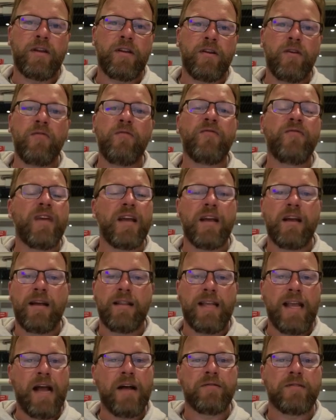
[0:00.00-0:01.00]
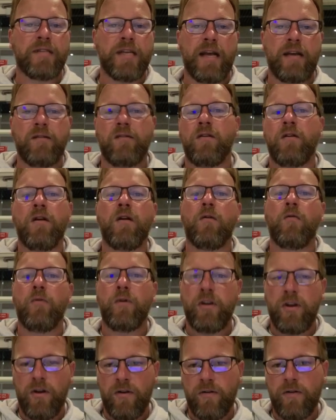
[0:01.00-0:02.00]
you think on the outside. No, no, no.
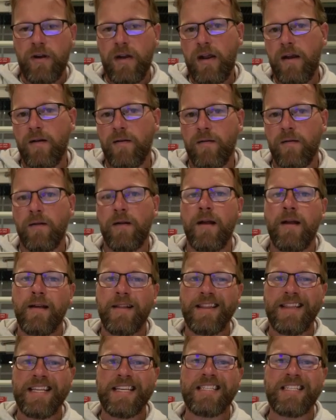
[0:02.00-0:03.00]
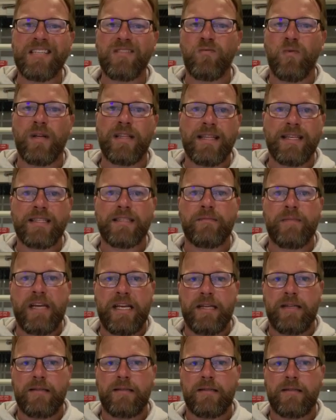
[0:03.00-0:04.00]
When you're in here, this is what this
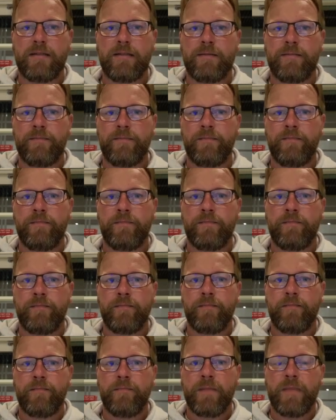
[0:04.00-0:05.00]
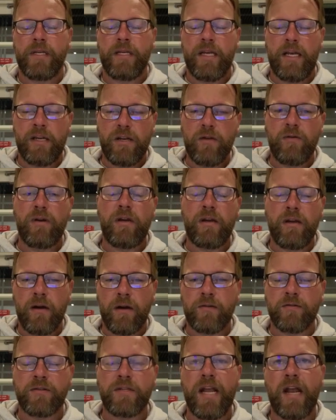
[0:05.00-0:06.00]
means. And you need to
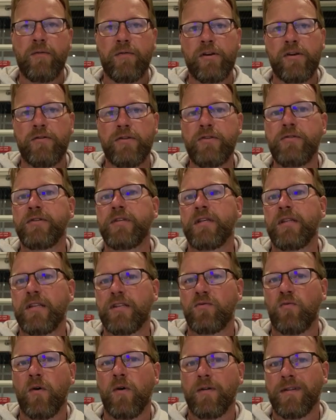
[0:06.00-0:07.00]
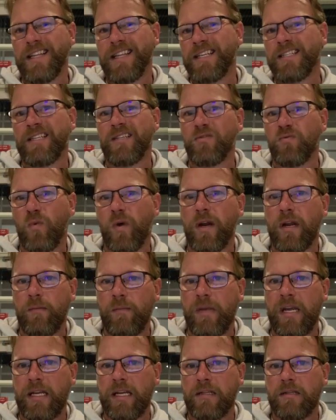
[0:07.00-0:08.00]
understand when you're using this word, this is what it
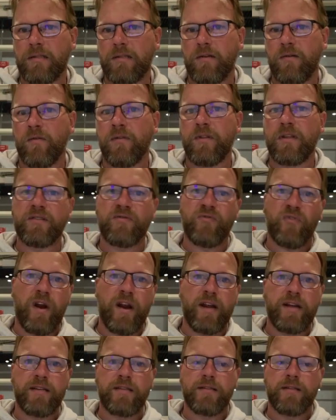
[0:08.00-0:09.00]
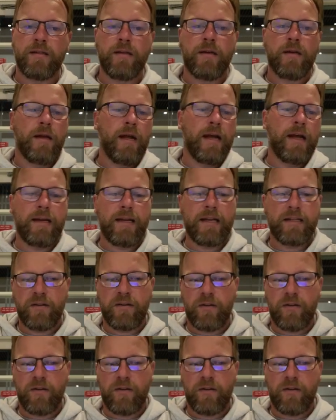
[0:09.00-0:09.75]
means, or this phrase. I think that's a